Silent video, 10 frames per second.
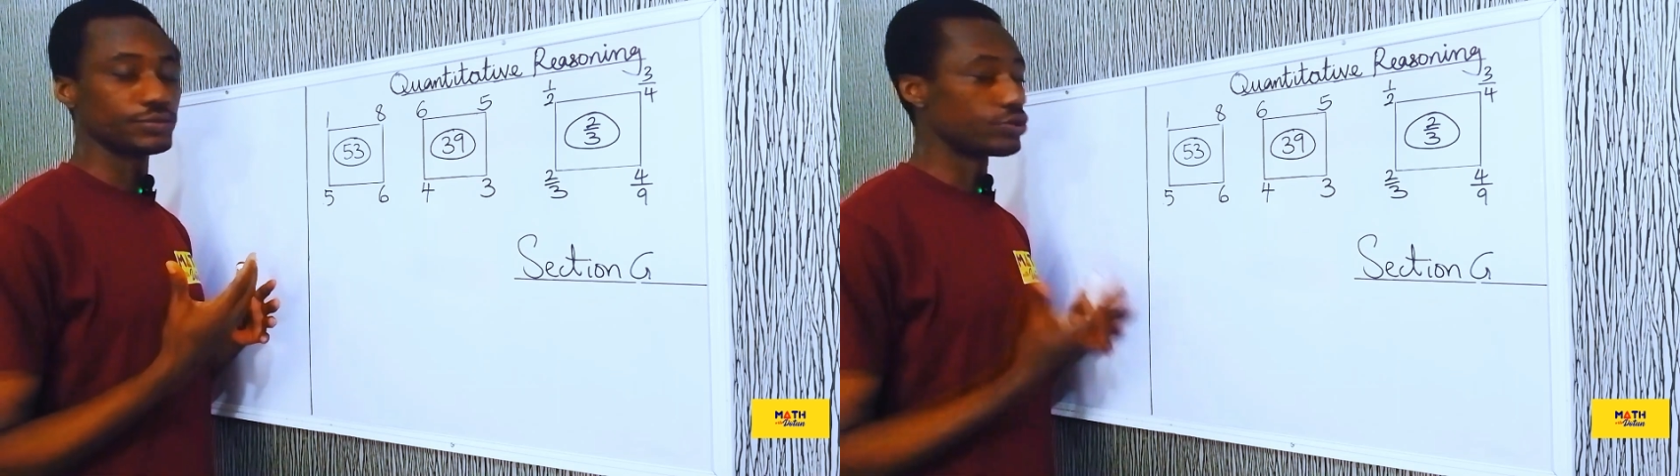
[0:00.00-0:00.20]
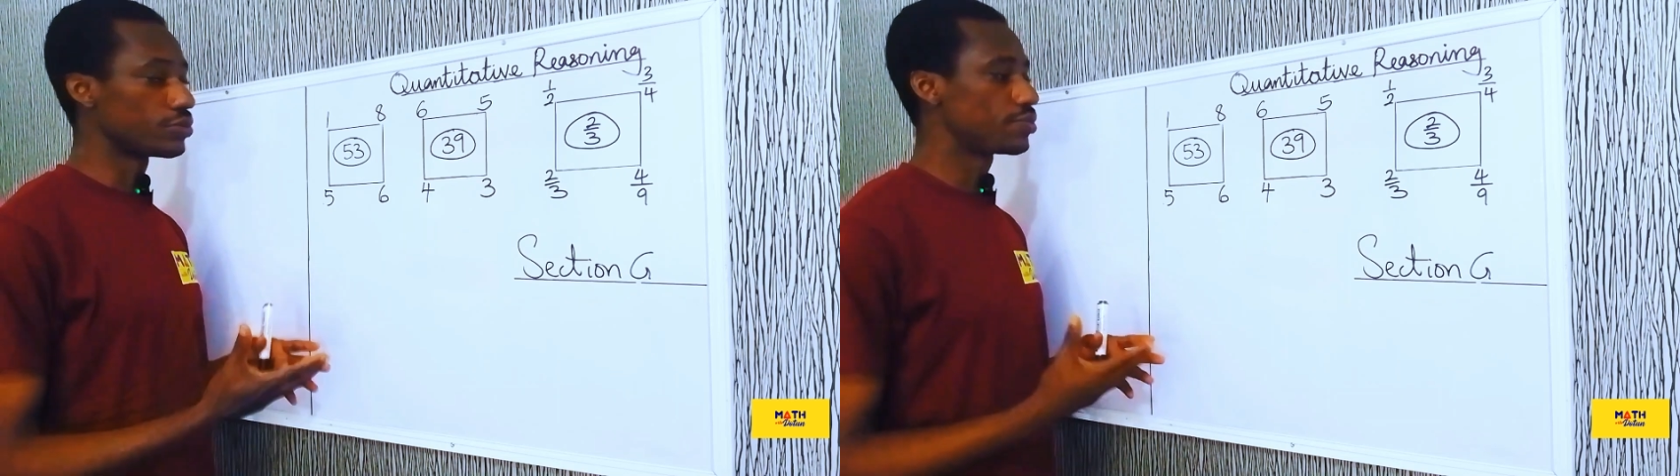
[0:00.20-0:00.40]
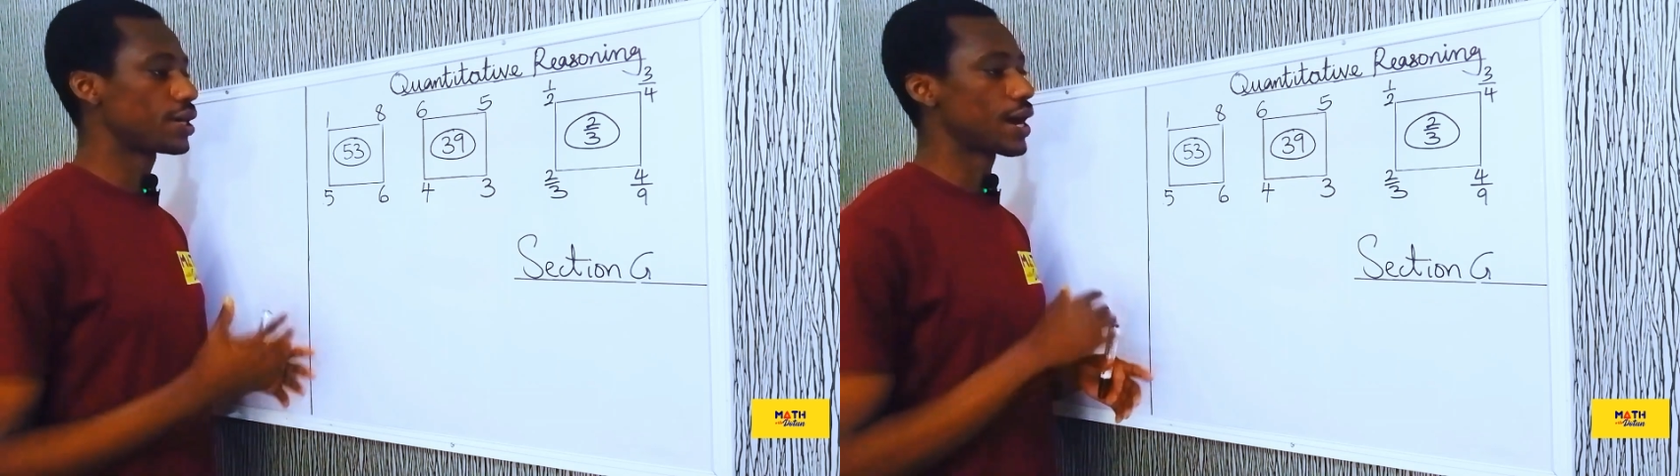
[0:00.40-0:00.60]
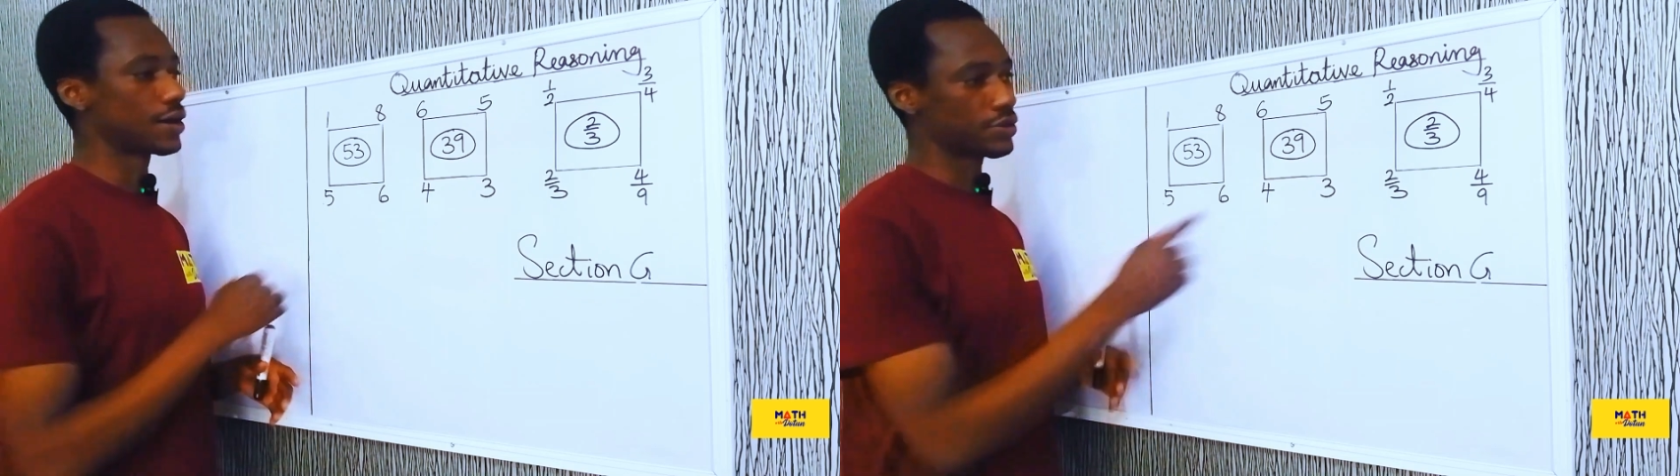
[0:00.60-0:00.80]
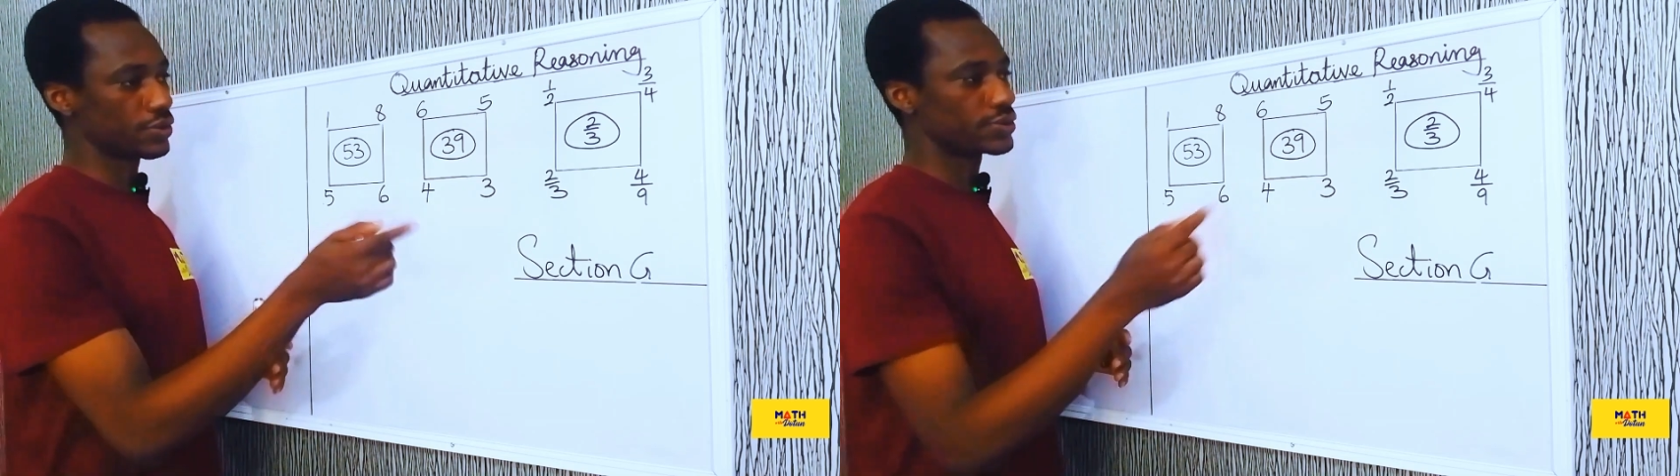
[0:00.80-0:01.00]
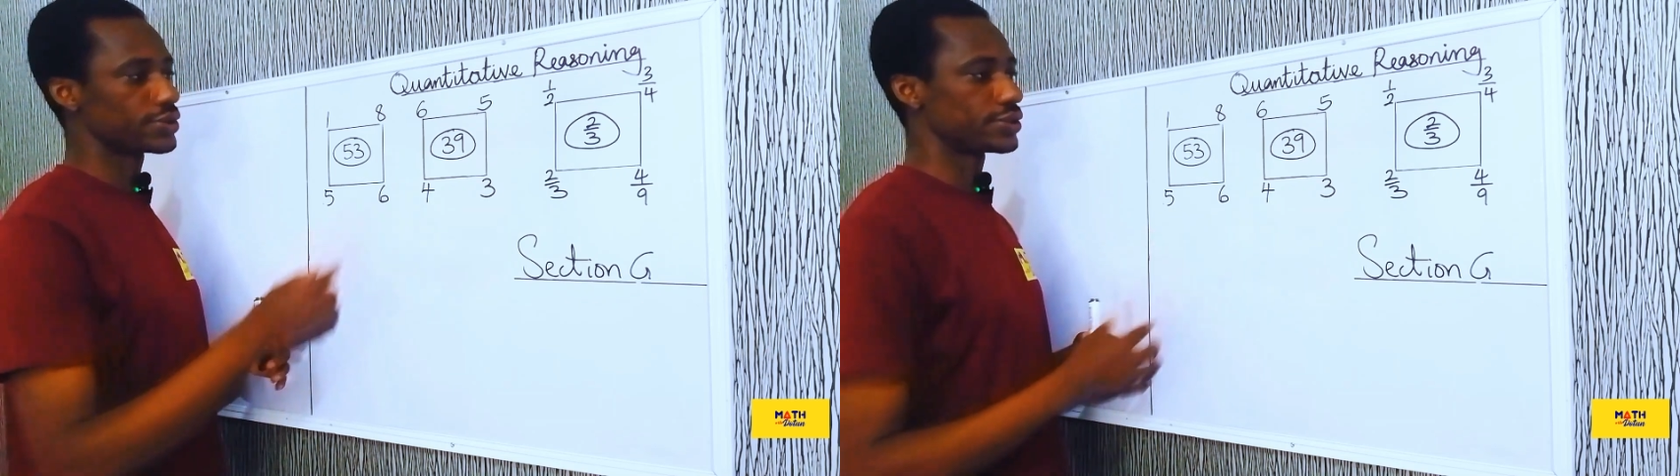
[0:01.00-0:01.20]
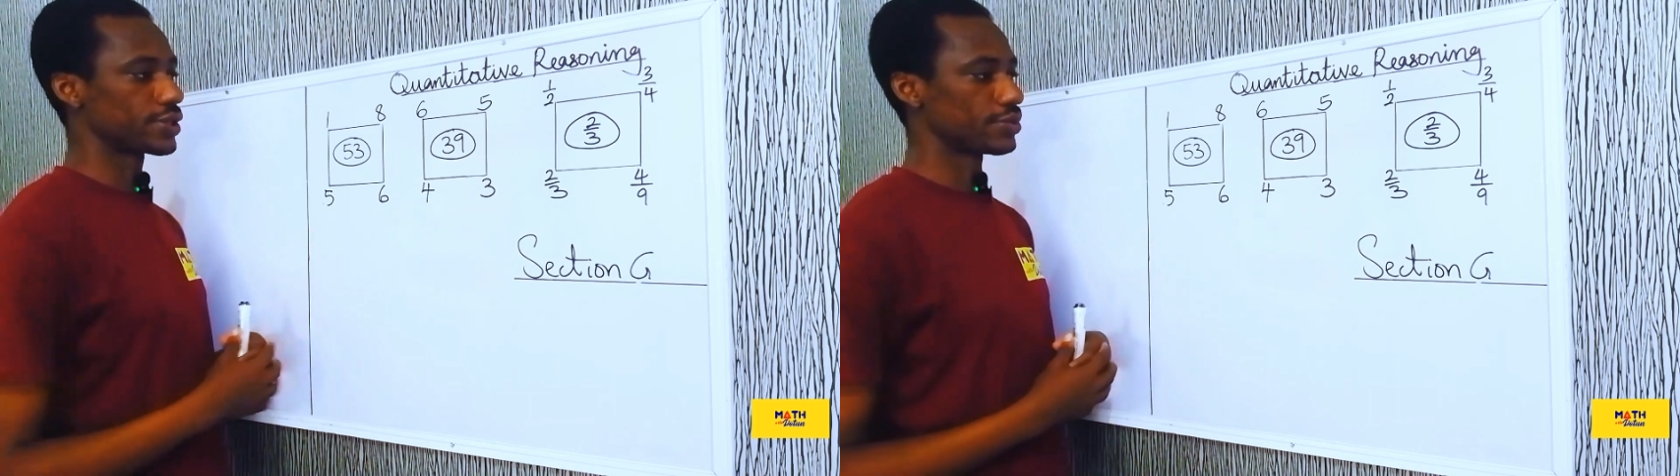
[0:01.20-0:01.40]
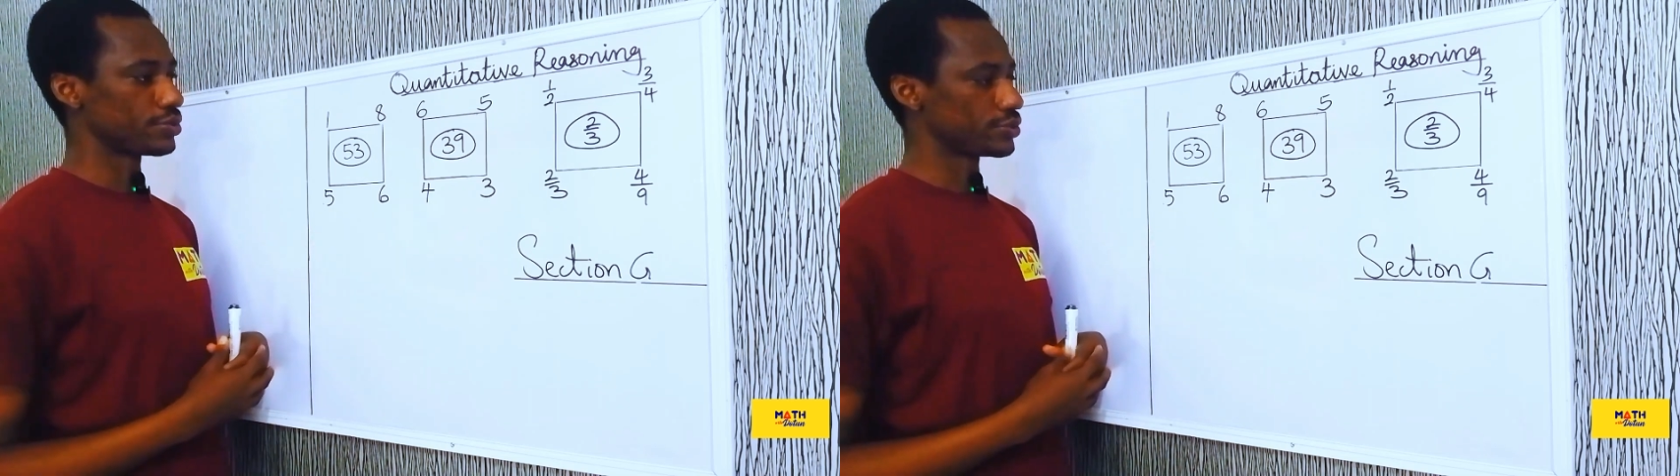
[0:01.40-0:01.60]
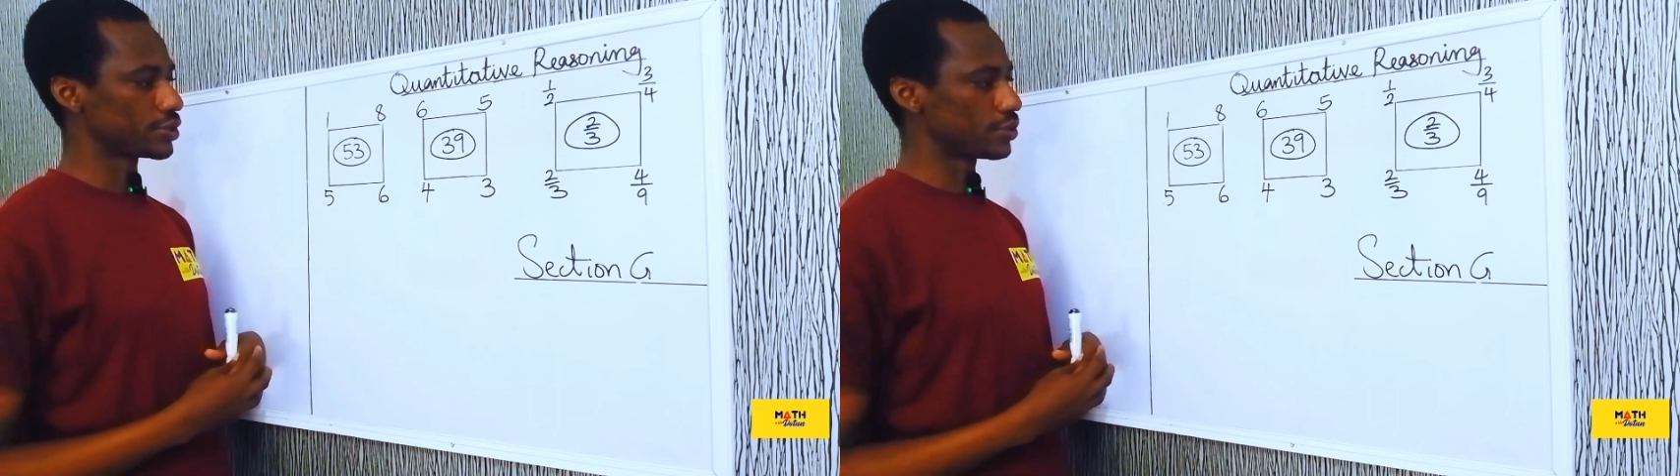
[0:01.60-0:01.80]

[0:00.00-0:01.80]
number across the samples,